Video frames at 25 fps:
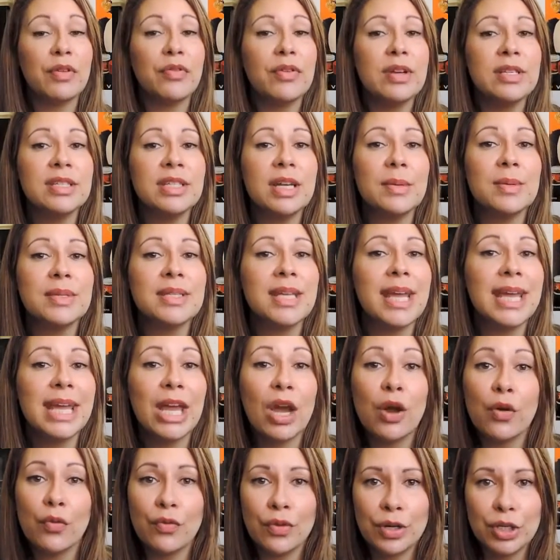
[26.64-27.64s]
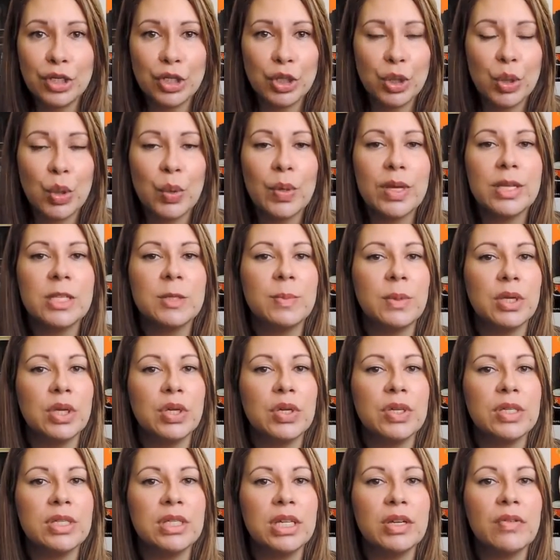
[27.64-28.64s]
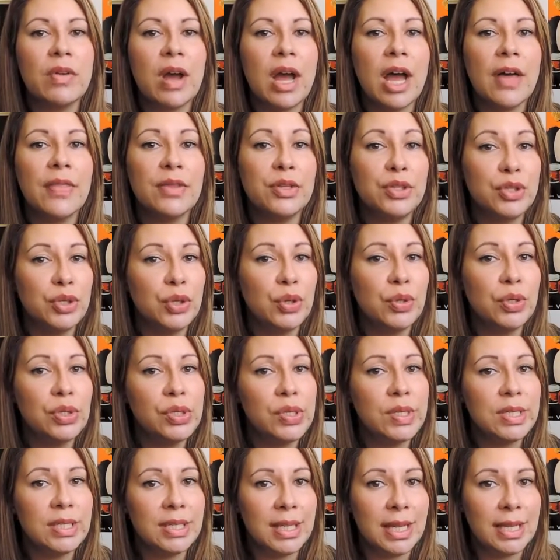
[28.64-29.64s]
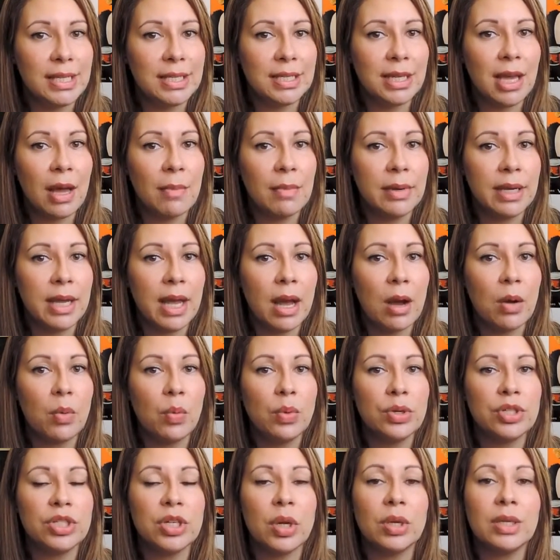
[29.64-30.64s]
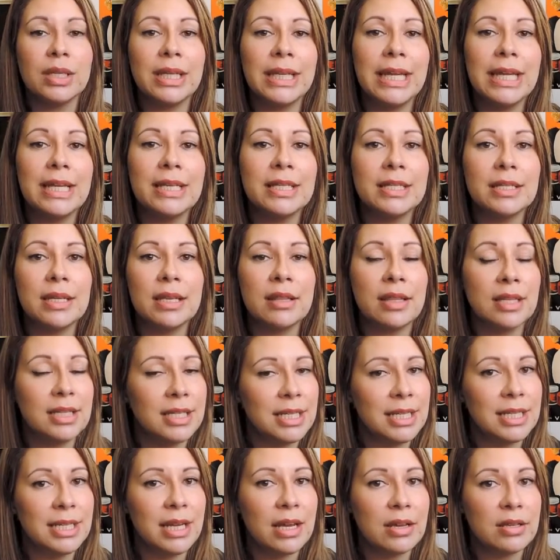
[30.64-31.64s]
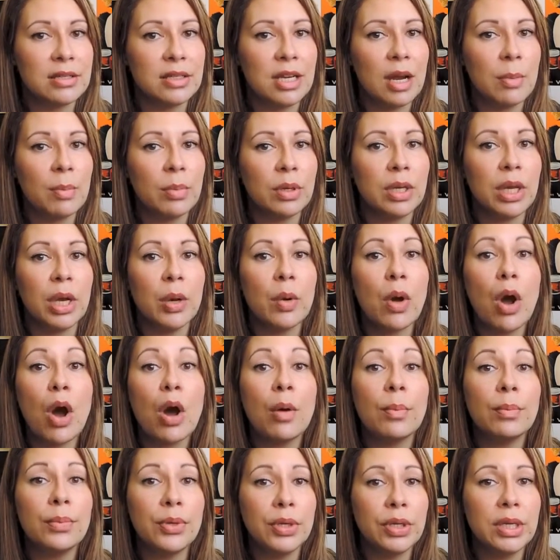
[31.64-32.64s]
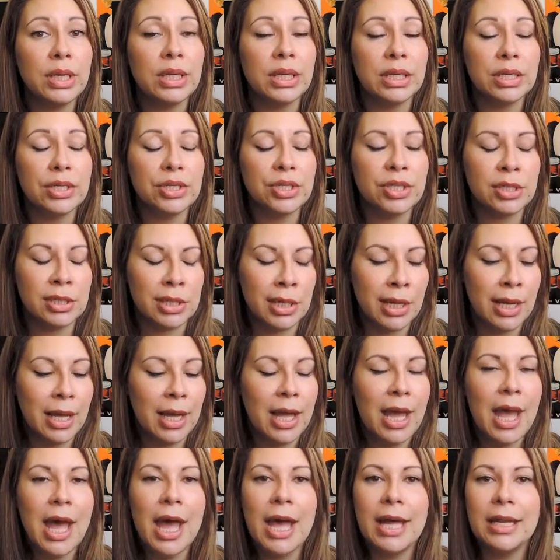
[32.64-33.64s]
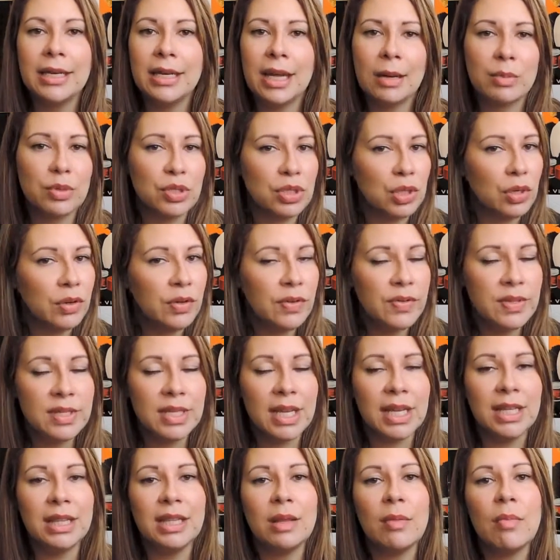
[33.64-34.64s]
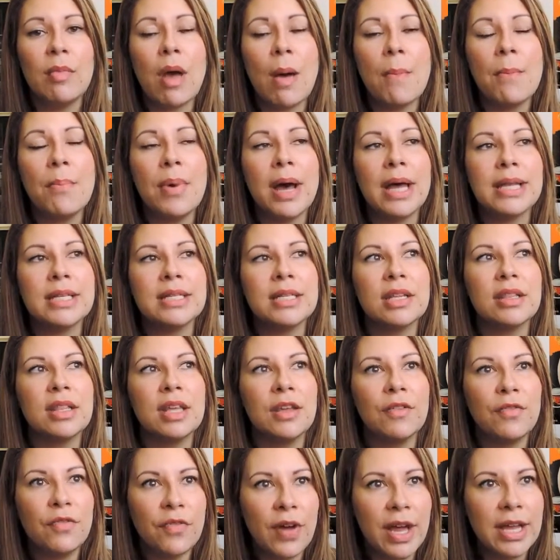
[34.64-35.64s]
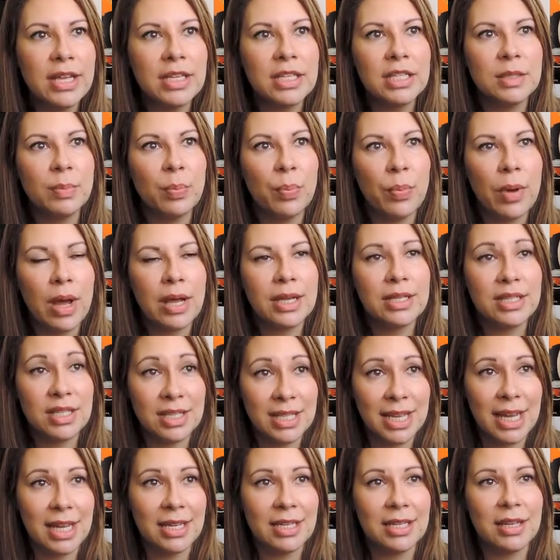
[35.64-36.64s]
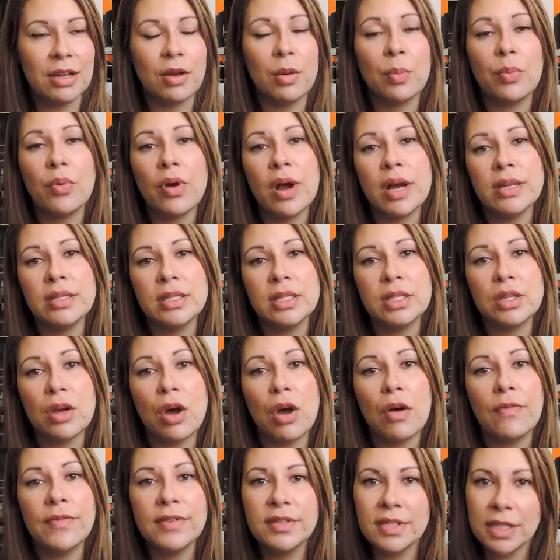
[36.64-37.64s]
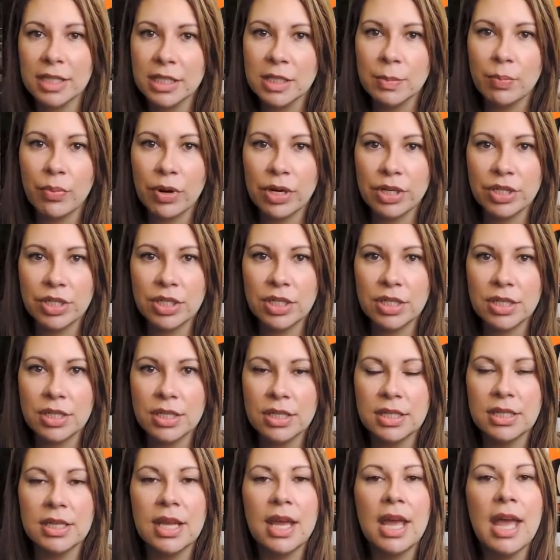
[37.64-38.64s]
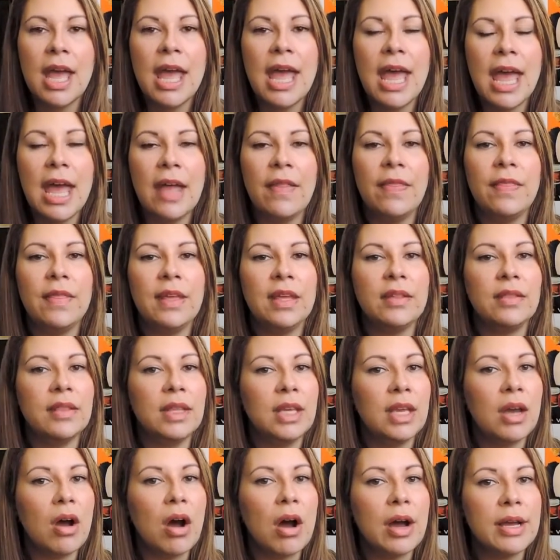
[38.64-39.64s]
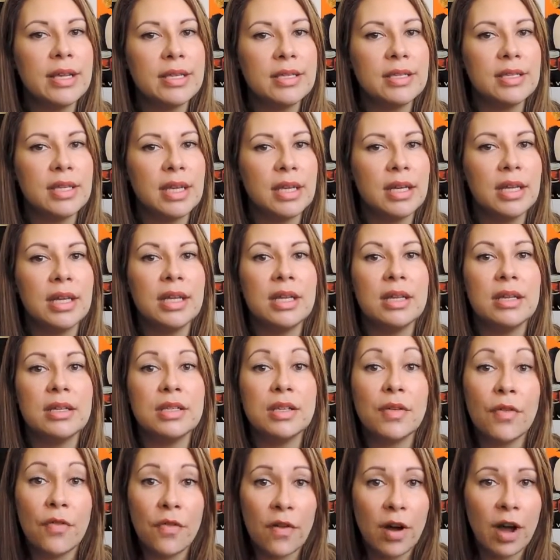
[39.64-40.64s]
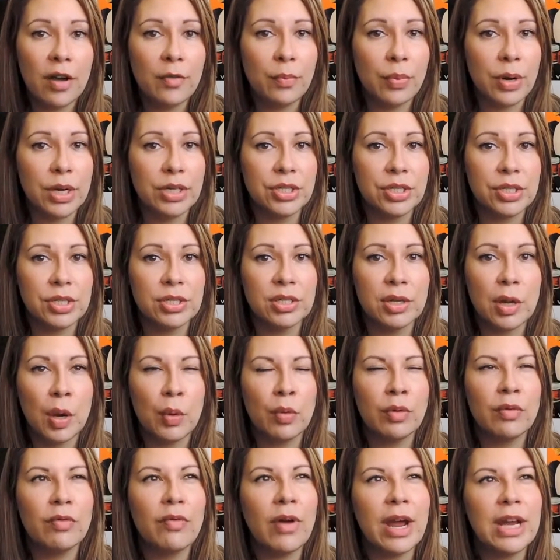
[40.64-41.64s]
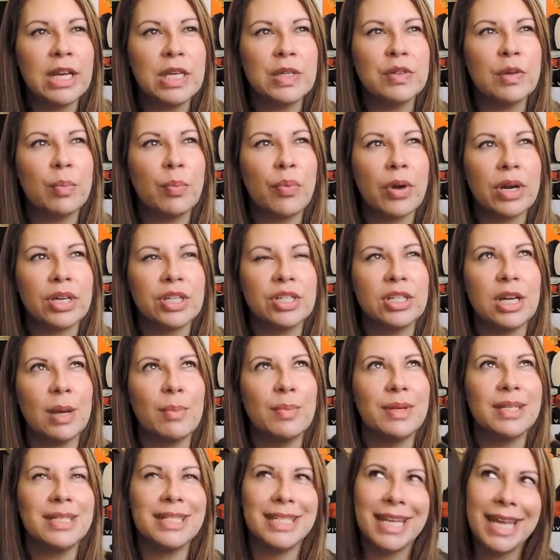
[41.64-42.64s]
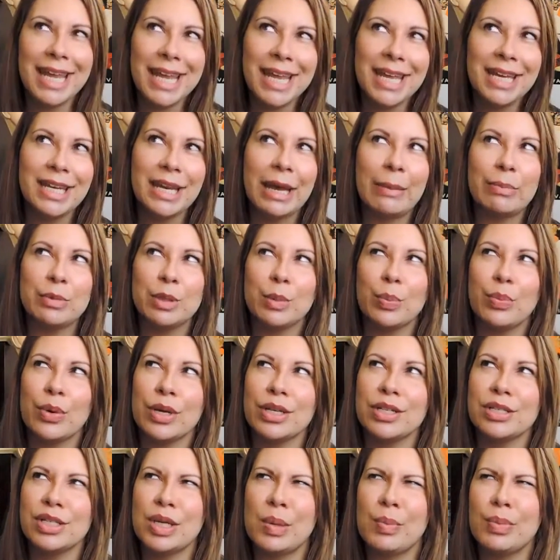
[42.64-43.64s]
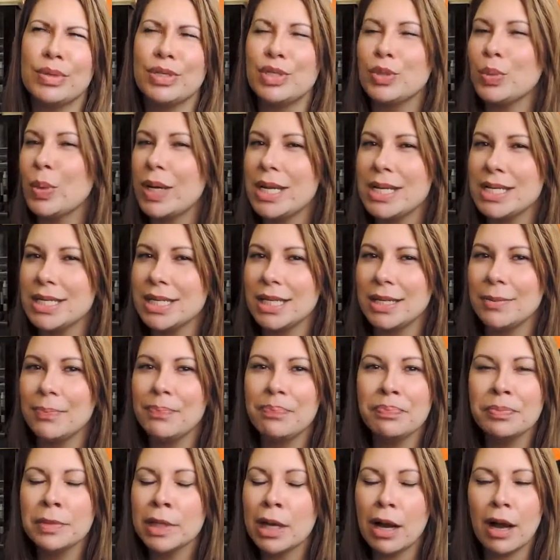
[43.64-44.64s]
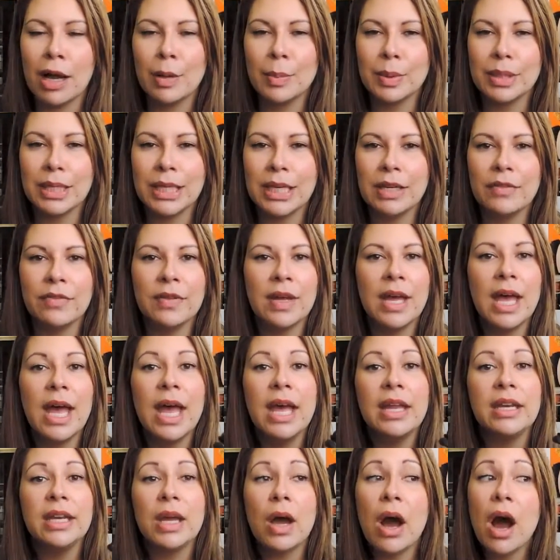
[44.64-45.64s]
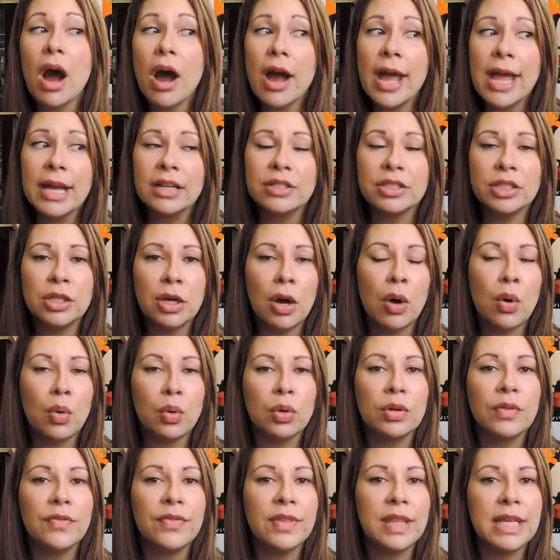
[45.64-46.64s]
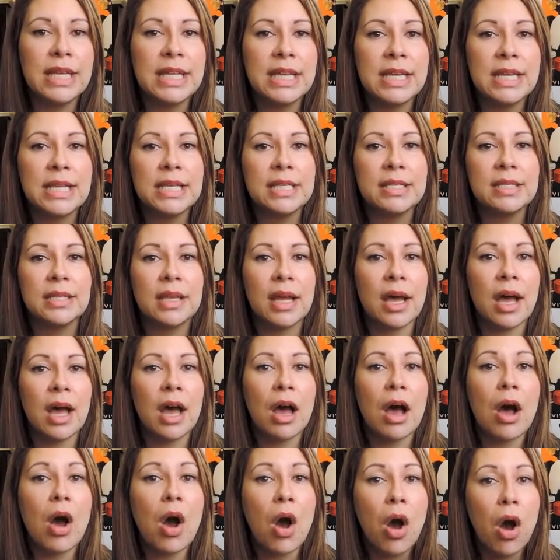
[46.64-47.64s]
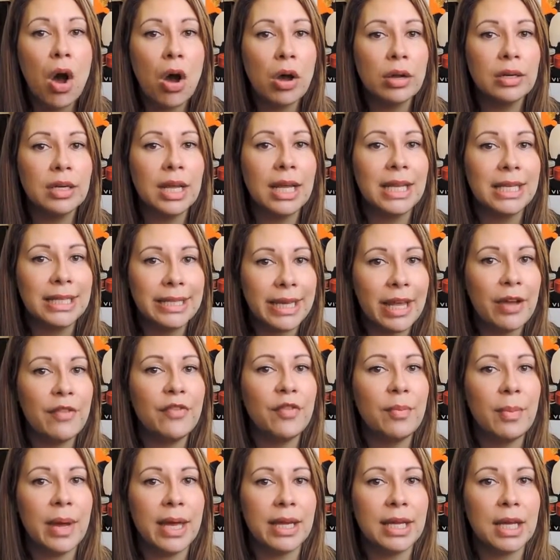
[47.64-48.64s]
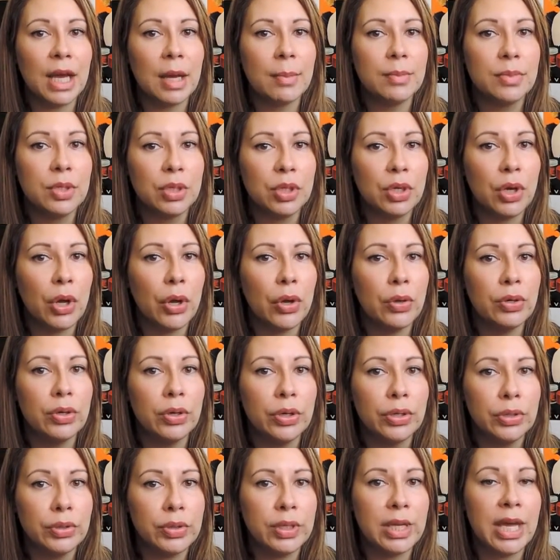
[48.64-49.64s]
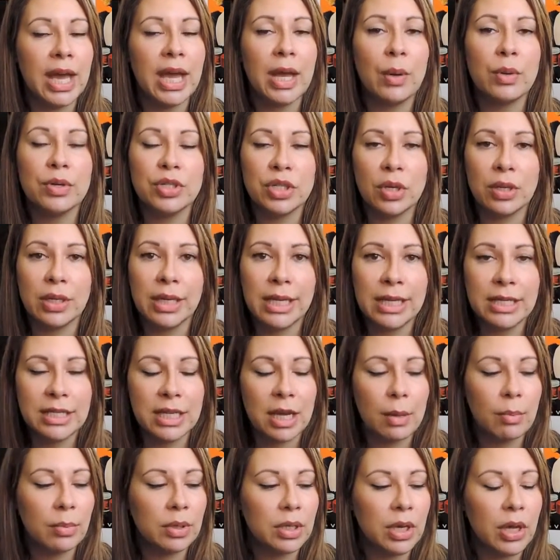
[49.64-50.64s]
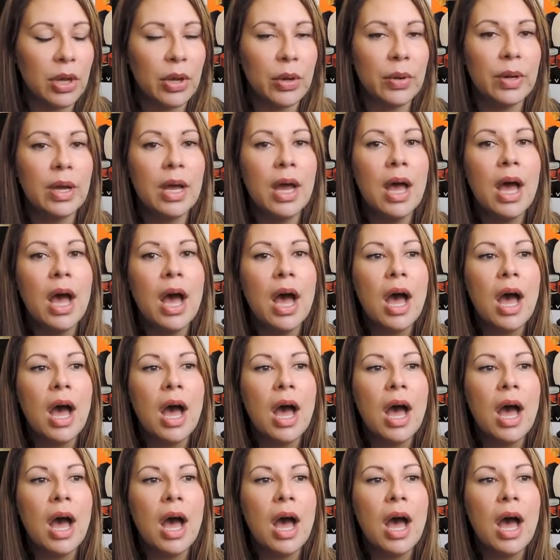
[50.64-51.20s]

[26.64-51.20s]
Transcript: The reason I'm saying original is because there are the 2 new sets coming out, which I'll link the details down below on Beautylish. Now I'm sure you've seen them, but the face set comprises of 6 brushes, and then the eye set is 5 brushes. So it would range from brush number 10 up to brush number 20, I believe. Now I actually got all of these on lovemakeup.co.uk, which I'll link down below.